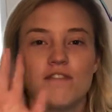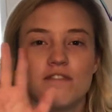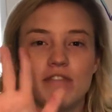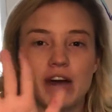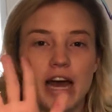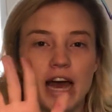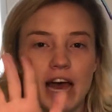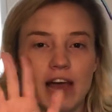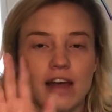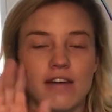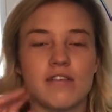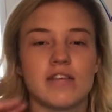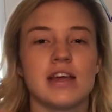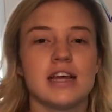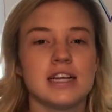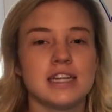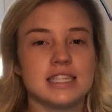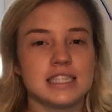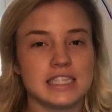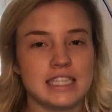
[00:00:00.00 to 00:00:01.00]
5,
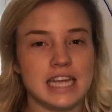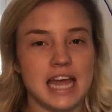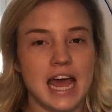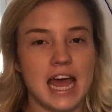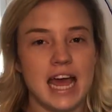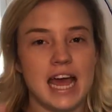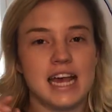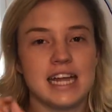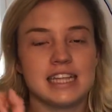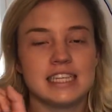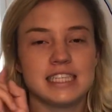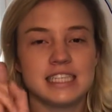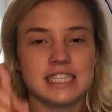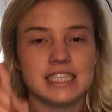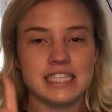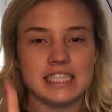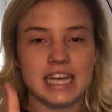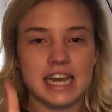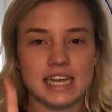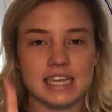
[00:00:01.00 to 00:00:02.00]
10,
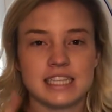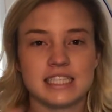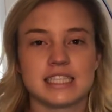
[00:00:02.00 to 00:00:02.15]
6,